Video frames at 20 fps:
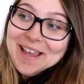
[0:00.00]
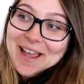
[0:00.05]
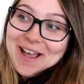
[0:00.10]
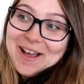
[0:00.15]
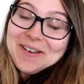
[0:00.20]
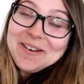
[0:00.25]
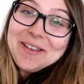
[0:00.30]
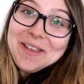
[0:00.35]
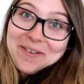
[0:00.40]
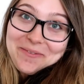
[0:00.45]

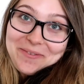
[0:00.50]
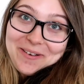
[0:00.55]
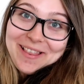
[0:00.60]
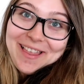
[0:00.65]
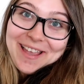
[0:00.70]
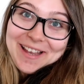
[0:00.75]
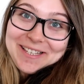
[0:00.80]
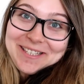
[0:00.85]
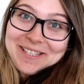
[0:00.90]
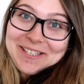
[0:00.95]
out if I
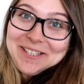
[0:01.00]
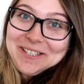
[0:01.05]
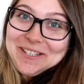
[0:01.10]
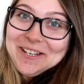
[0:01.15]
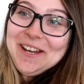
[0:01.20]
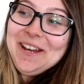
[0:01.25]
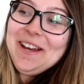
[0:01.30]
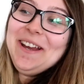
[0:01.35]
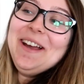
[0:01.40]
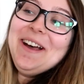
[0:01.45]
like
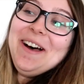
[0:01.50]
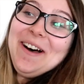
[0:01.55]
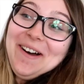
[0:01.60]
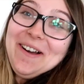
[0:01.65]
sushi